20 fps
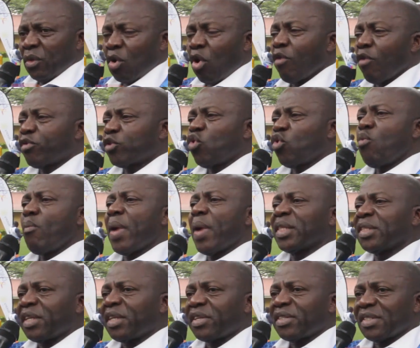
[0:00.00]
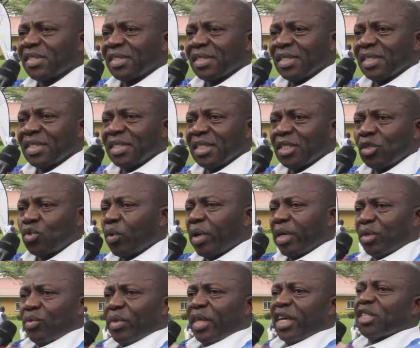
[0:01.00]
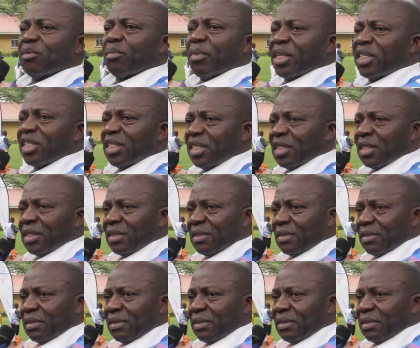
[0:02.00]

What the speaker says: of 2 months to get to that machine.